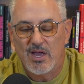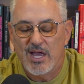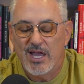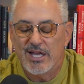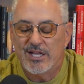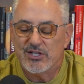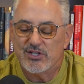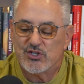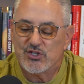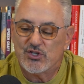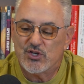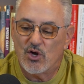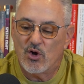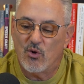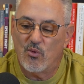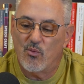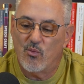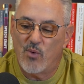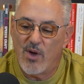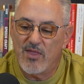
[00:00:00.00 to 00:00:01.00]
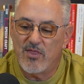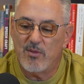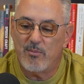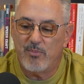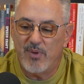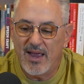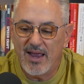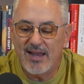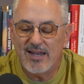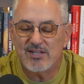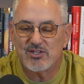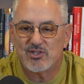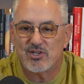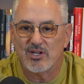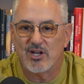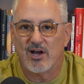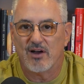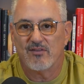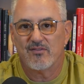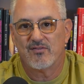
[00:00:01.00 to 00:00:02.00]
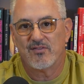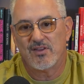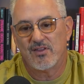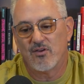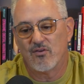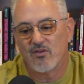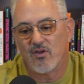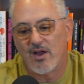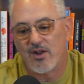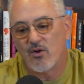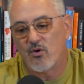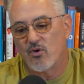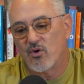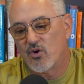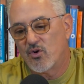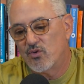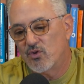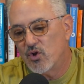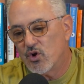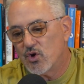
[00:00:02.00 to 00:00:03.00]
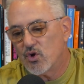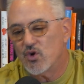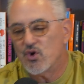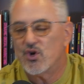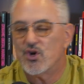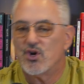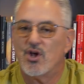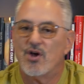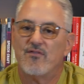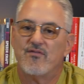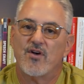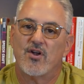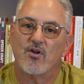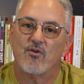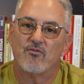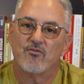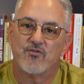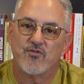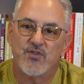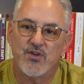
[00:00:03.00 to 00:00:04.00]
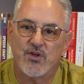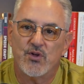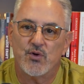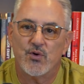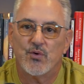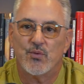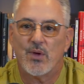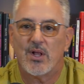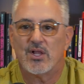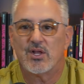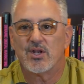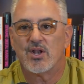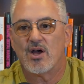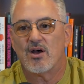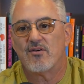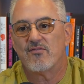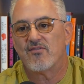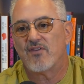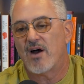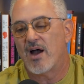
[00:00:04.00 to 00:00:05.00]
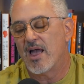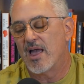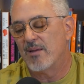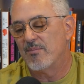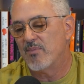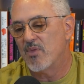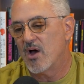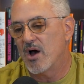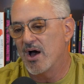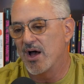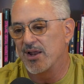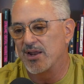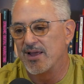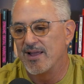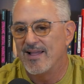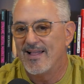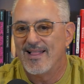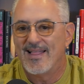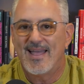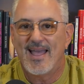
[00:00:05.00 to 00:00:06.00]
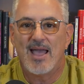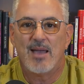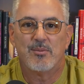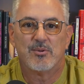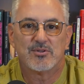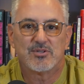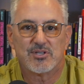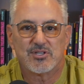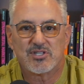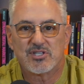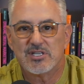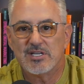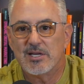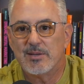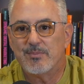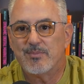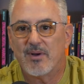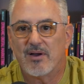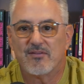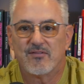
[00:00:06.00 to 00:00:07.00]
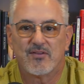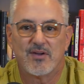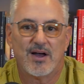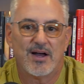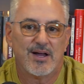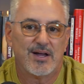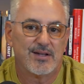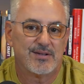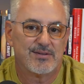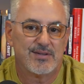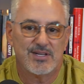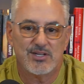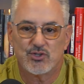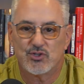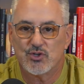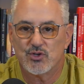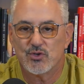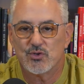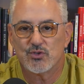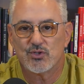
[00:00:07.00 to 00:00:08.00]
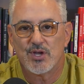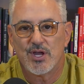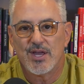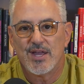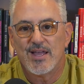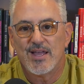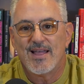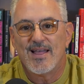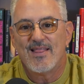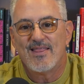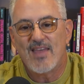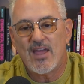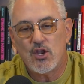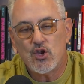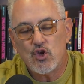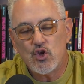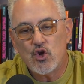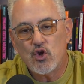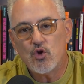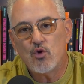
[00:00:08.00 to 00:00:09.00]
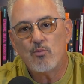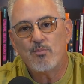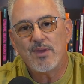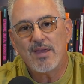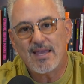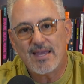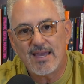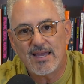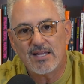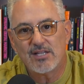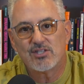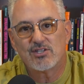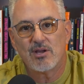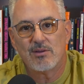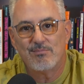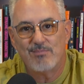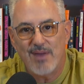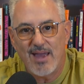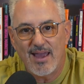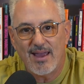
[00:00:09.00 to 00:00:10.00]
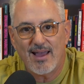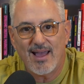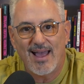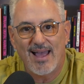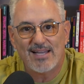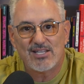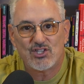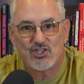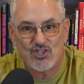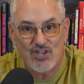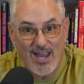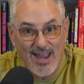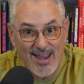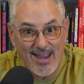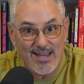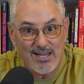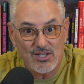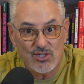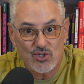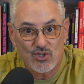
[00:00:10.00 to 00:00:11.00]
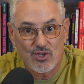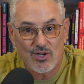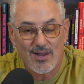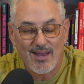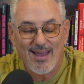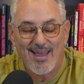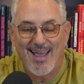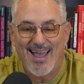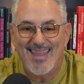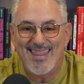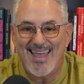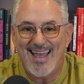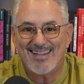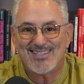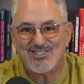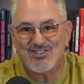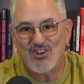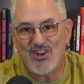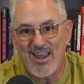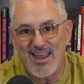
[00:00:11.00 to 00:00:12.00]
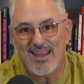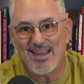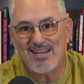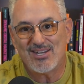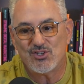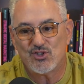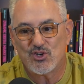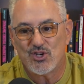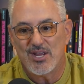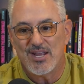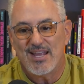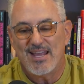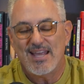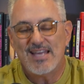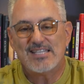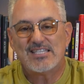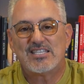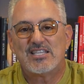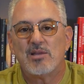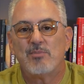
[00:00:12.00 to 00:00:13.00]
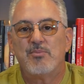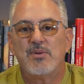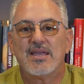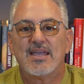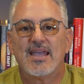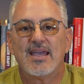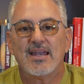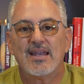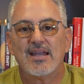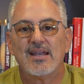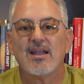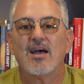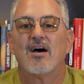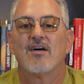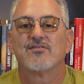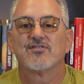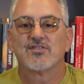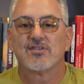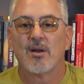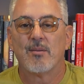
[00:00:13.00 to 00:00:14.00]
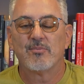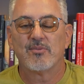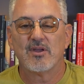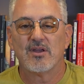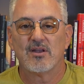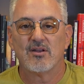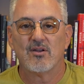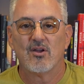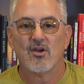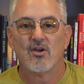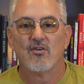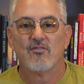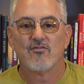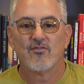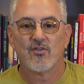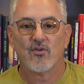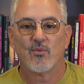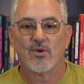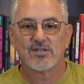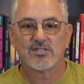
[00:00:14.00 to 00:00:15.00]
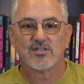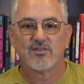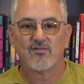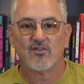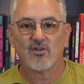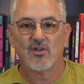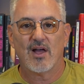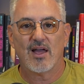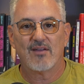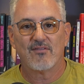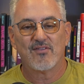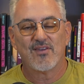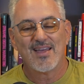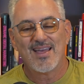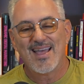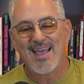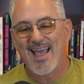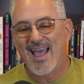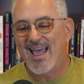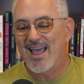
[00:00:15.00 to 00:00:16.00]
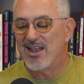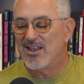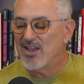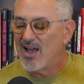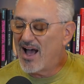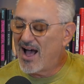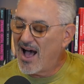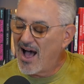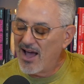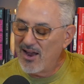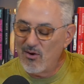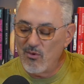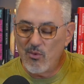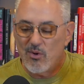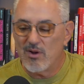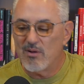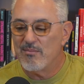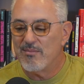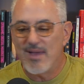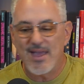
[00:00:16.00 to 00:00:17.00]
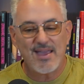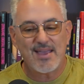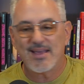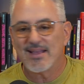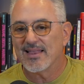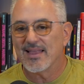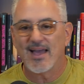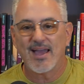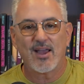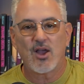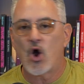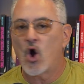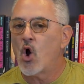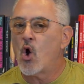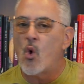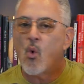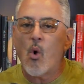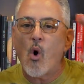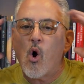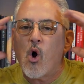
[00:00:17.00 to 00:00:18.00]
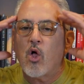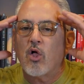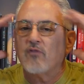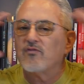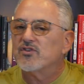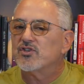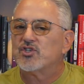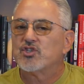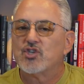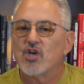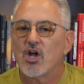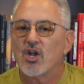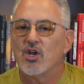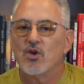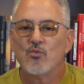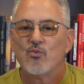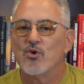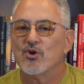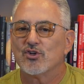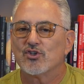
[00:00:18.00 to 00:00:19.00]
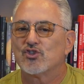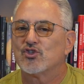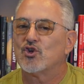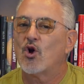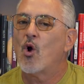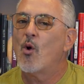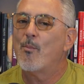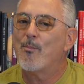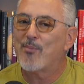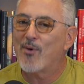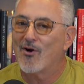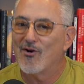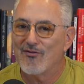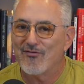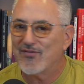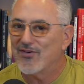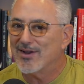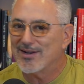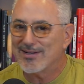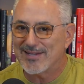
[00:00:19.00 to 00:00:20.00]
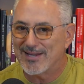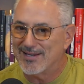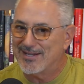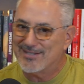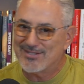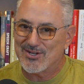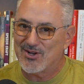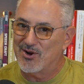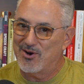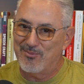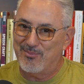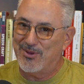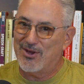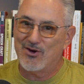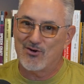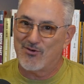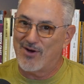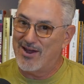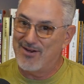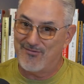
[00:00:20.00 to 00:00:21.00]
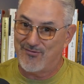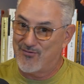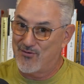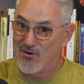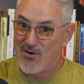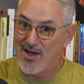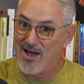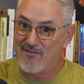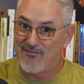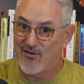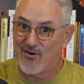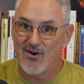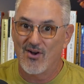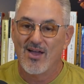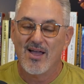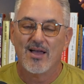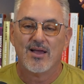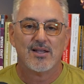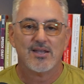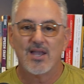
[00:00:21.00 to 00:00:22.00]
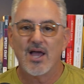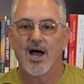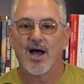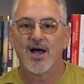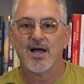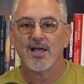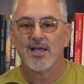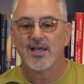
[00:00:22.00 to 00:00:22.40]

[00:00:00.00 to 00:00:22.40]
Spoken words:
And so when the pain is enough, either I don't look good enough, I don't feel well enough, I am not able to sleep, I've got issues, then you begin to make a change. And that change is the beginning of something for the rest of your life. And I don't want to make it like, oh, all of a sudden we're so perfect and it's going to be great forever. Nah,